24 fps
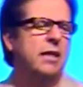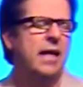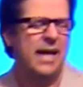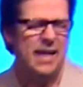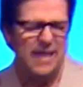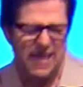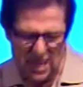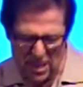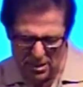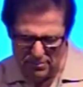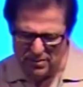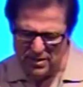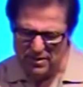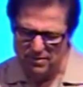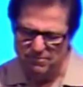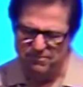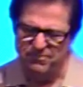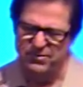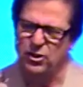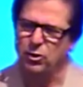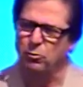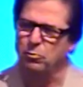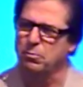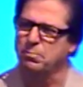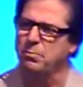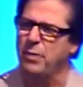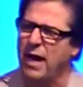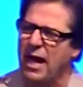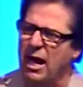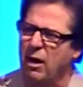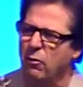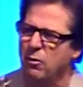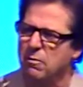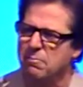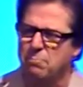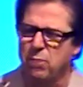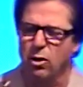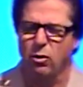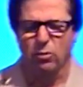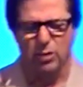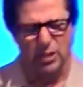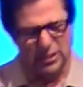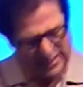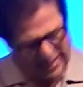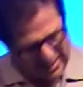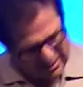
I need to be filled with power and boldness.